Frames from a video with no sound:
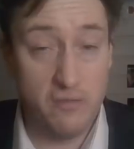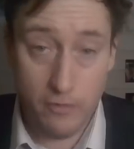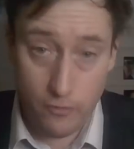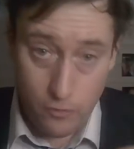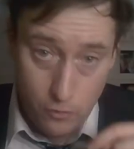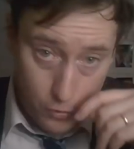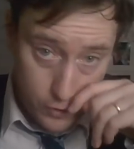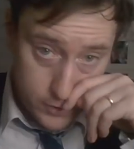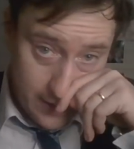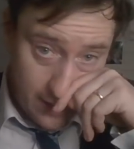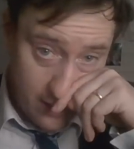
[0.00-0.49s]
of
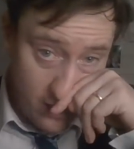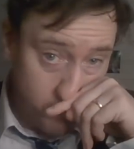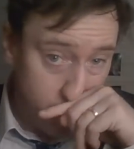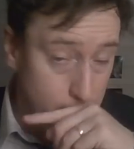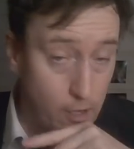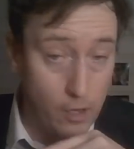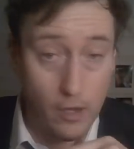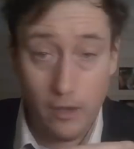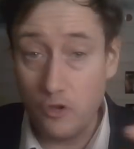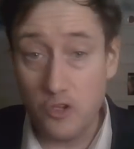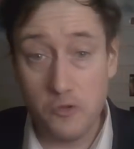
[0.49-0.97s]
course, that could
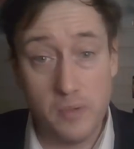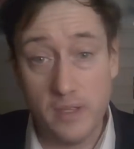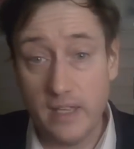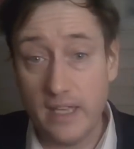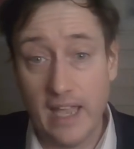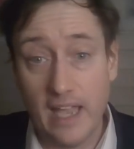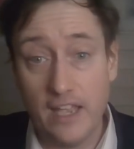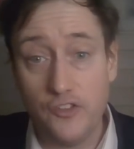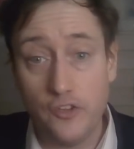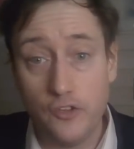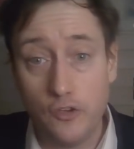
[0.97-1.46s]
be argued to be
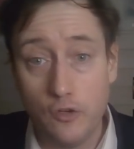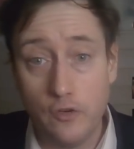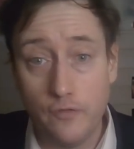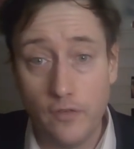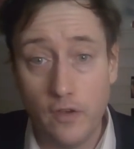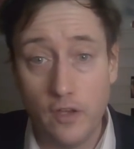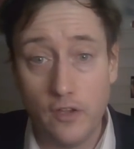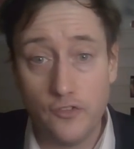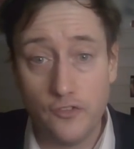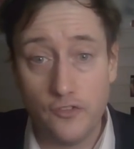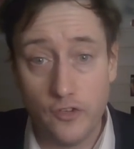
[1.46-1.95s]
the case at
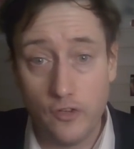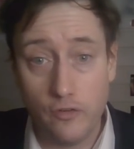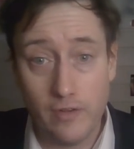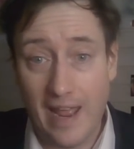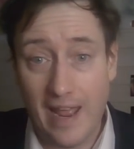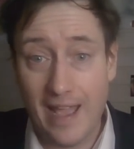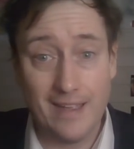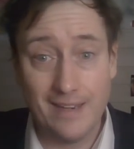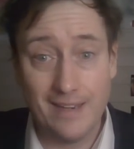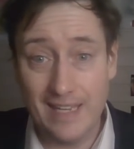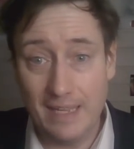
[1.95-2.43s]
university or in
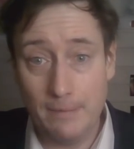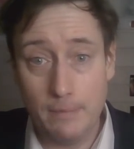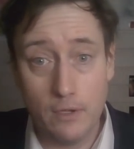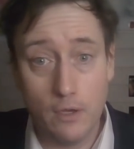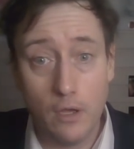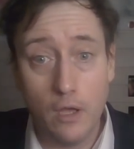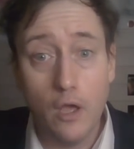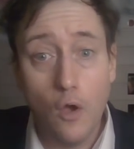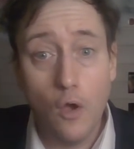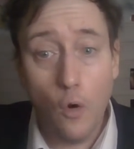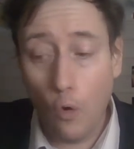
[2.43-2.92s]

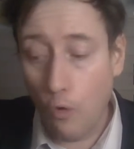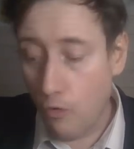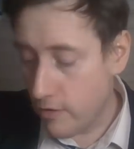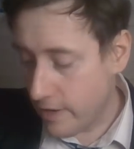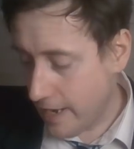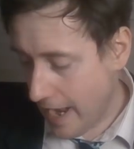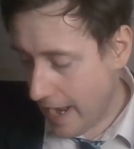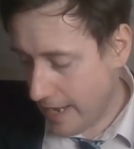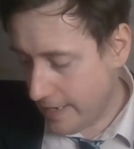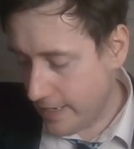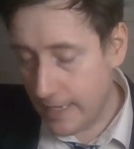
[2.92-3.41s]
academia or
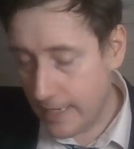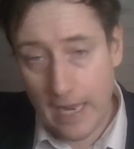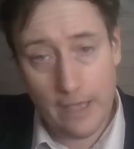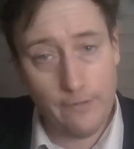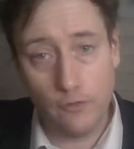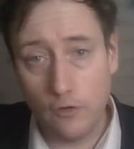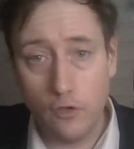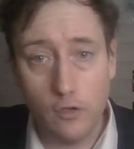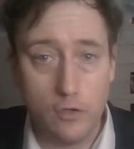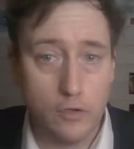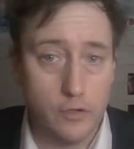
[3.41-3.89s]
at any
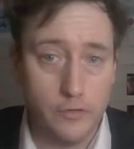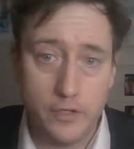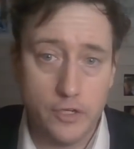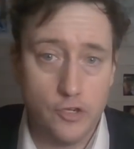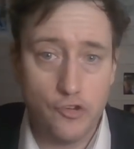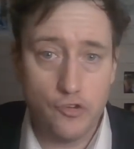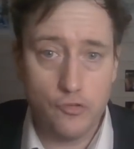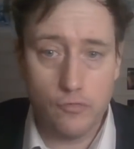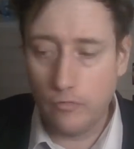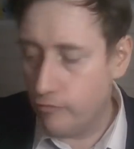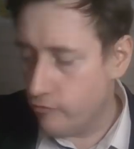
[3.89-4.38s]
level. Look at the
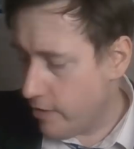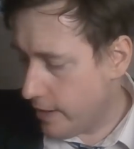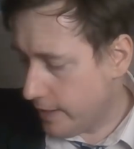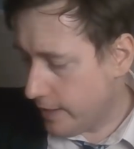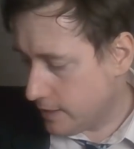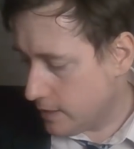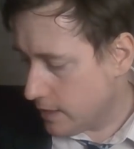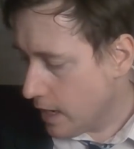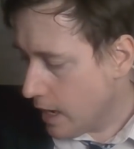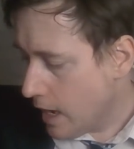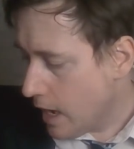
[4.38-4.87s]
issue of
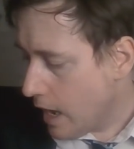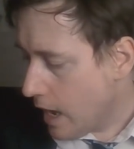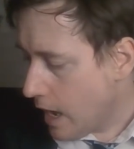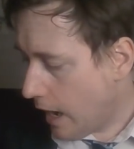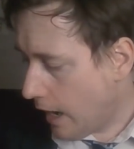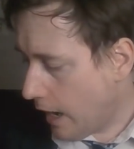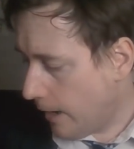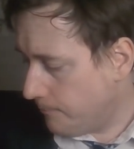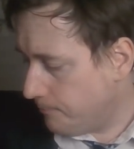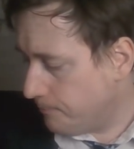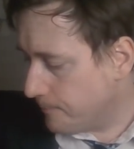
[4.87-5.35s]
race.
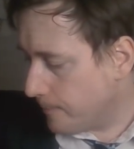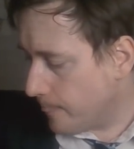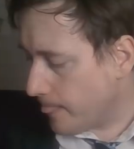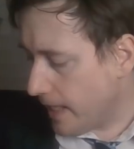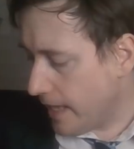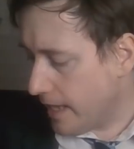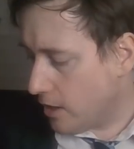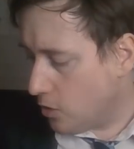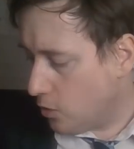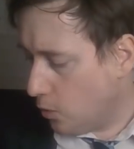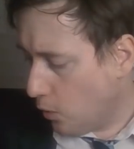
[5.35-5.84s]

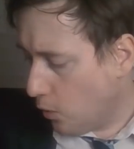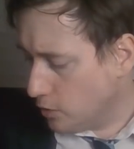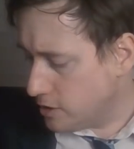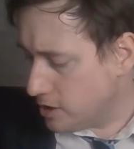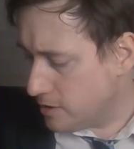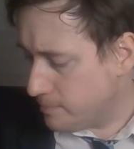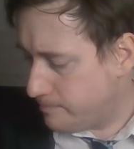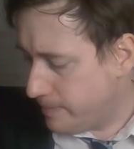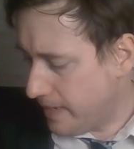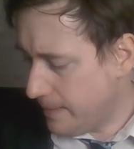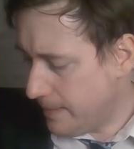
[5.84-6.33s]
It
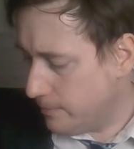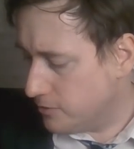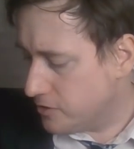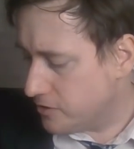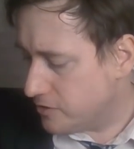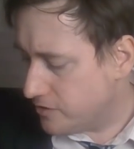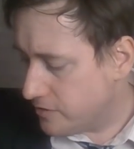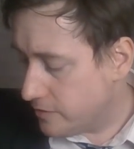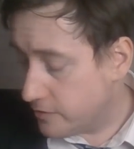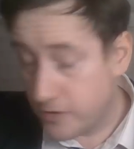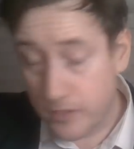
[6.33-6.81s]
causes people
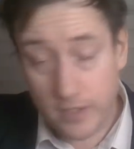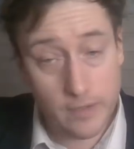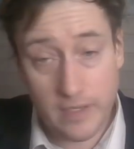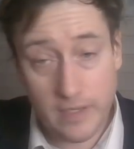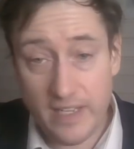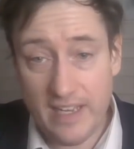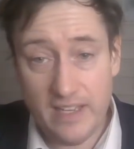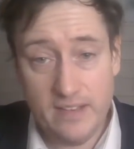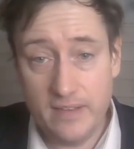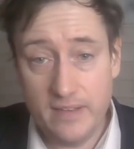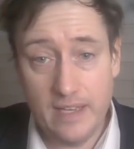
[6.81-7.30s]

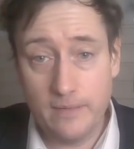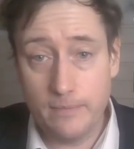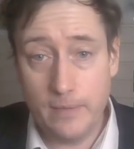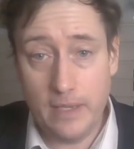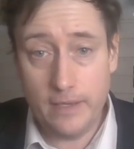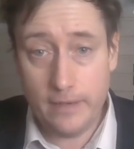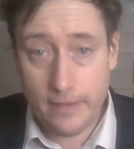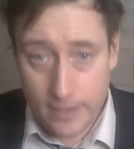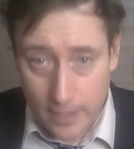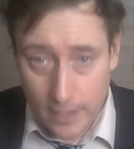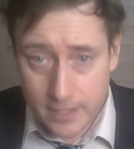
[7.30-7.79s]

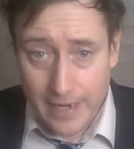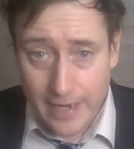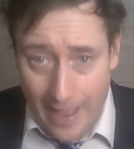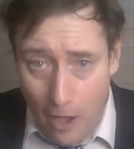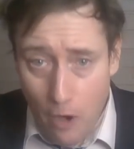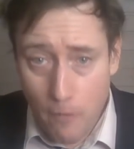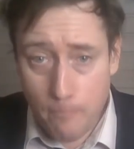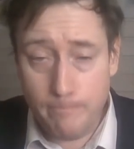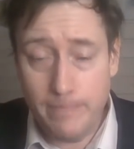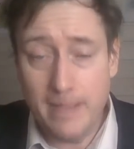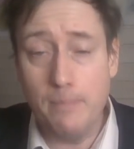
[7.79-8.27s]
it doesn't
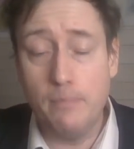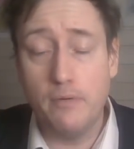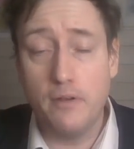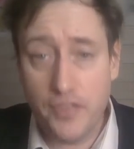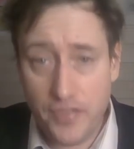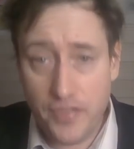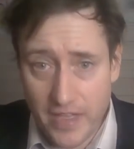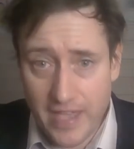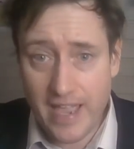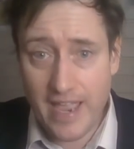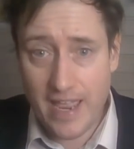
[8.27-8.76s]
help people to
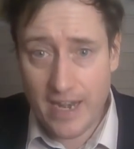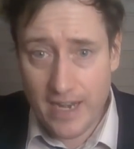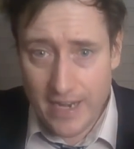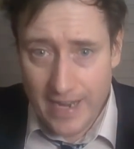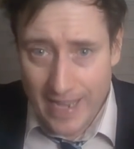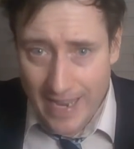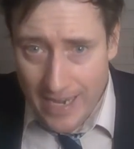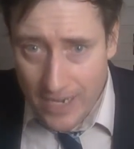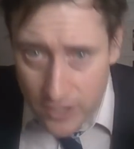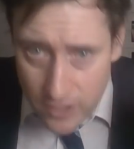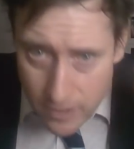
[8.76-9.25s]
think in an
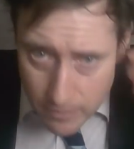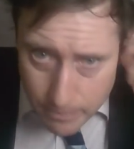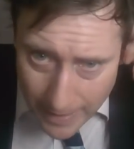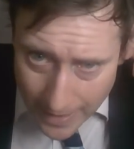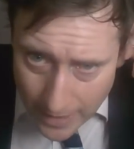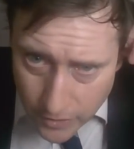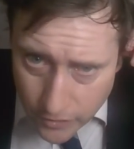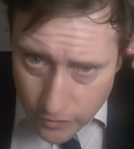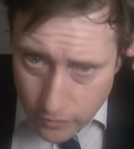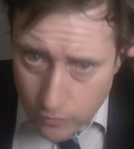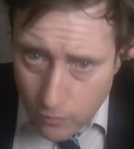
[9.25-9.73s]

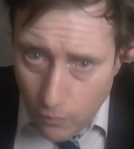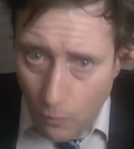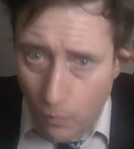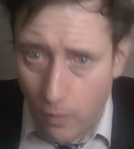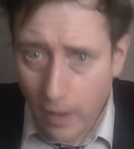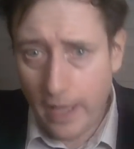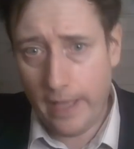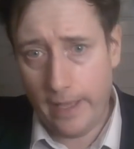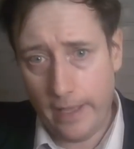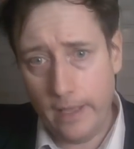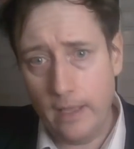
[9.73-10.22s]
independent
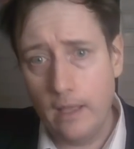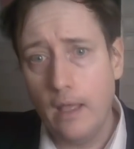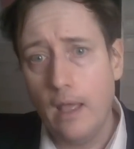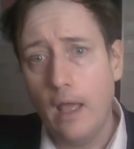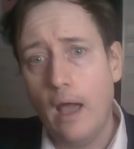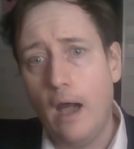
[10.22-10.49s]
way.